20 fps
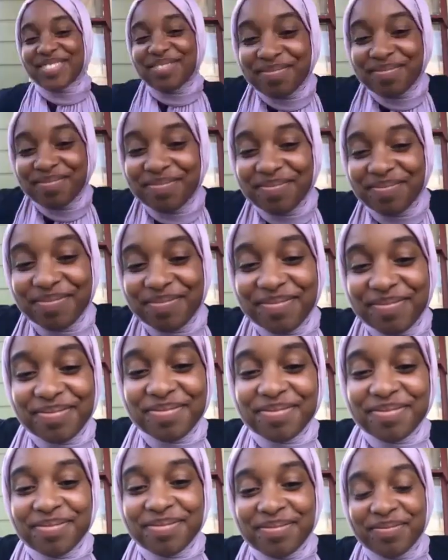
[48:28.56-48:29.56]
at the gym
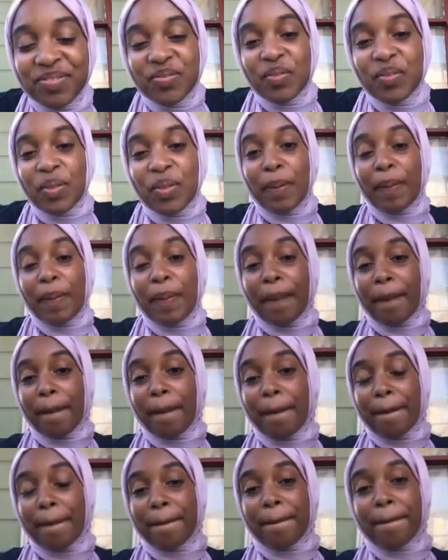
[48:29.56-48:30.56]
today, and they was looking
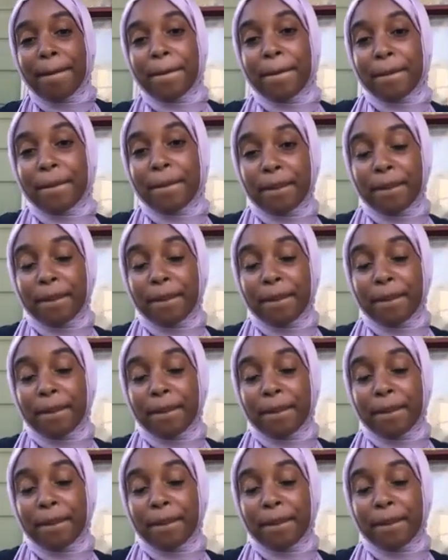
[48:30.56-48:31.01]
at me. They was